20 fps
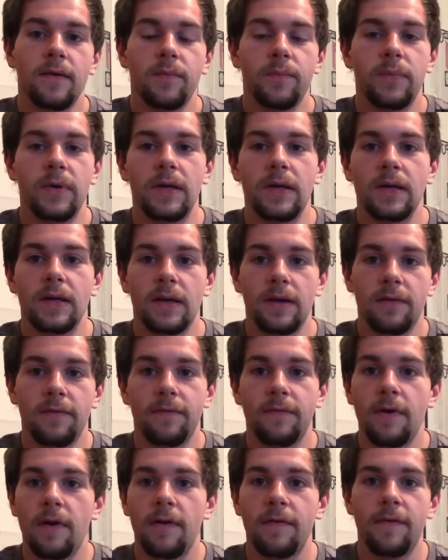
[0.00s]
be in a
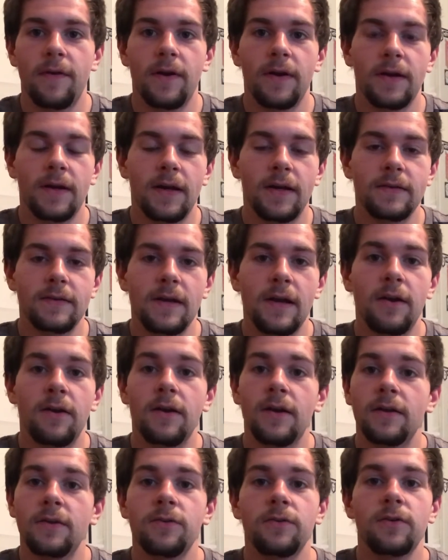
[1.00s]
very, very nice
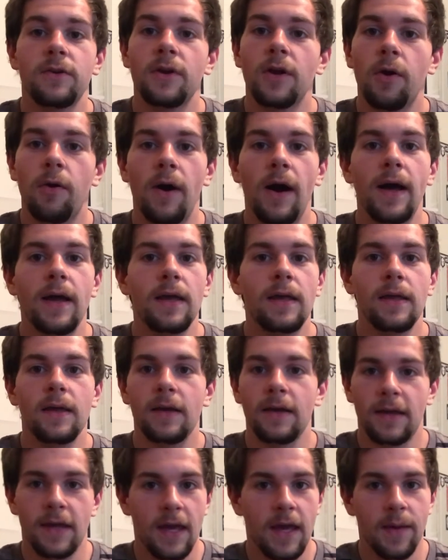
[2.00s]
area, and you can go
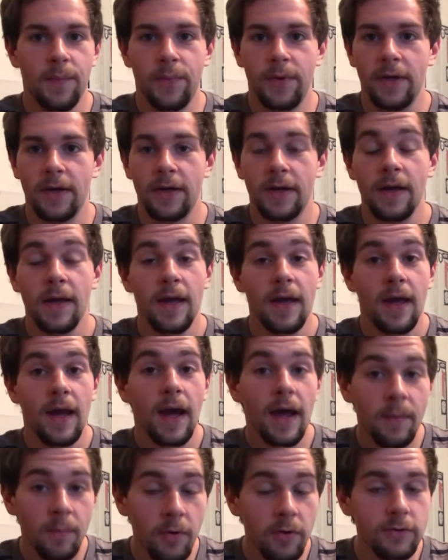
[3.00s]
hiking, camping,
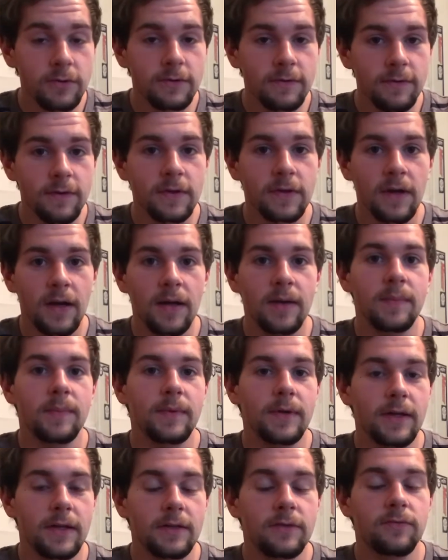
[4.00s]
and most of the time
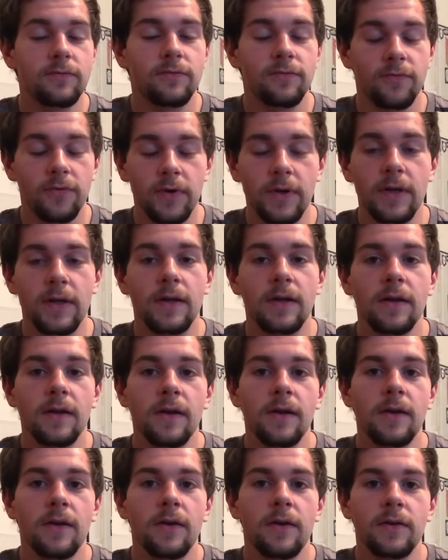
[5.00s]
it's free.
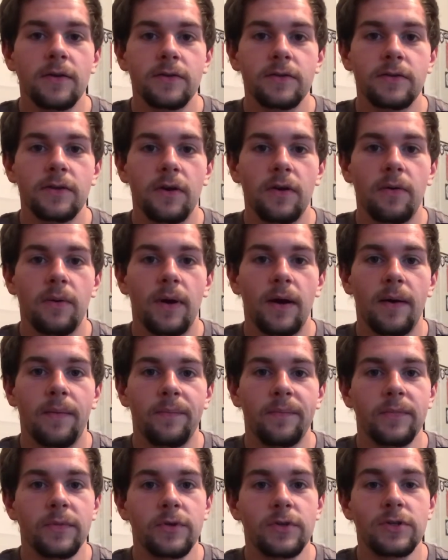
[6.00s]
So
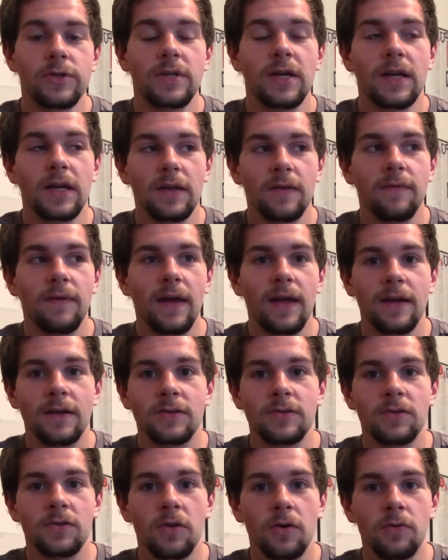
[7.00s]
you should take
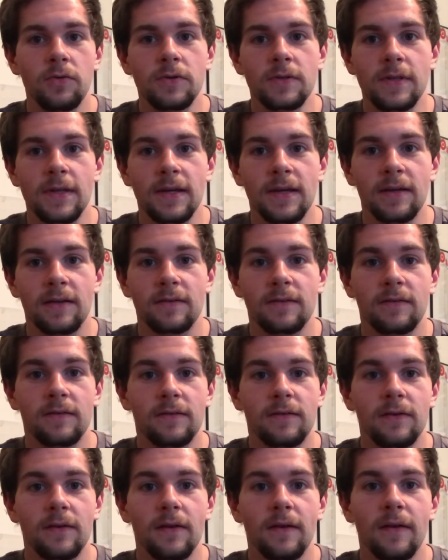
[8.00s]
advantage of those things
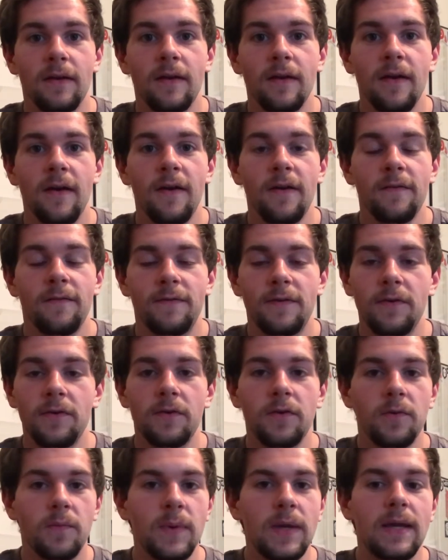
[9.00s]
to fill
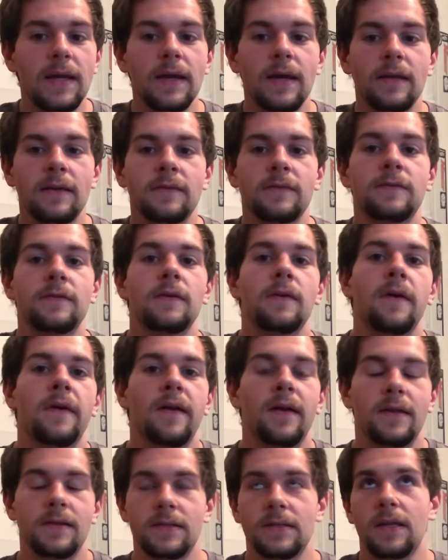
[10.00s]
your weekends
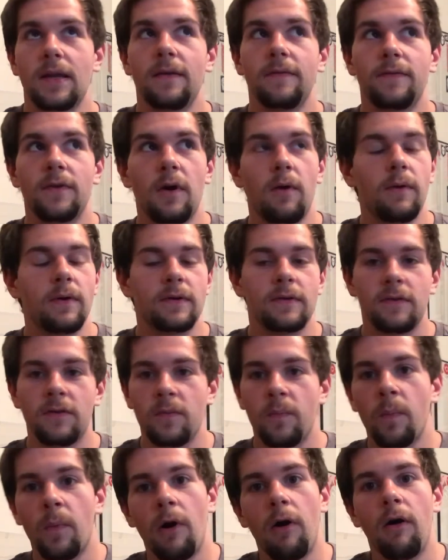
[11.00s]
instead of going to the
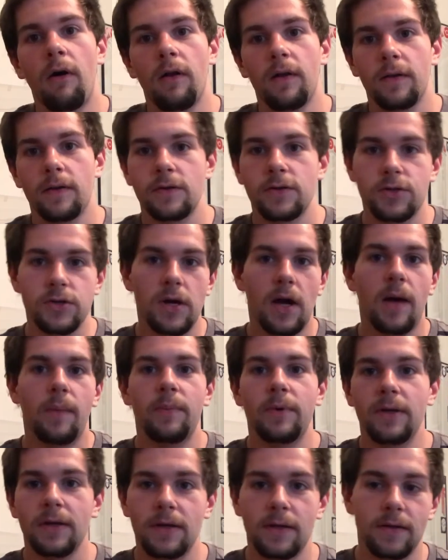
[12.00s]
mall and
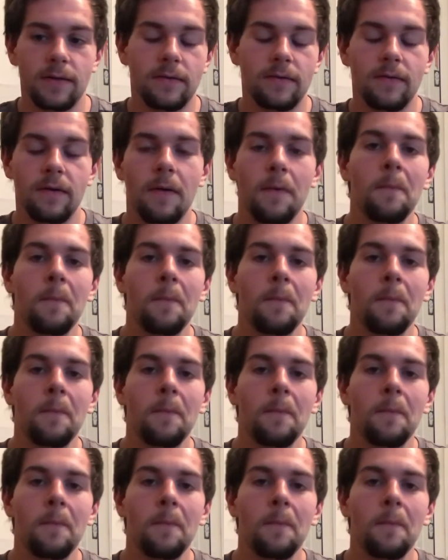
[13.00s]
shopping and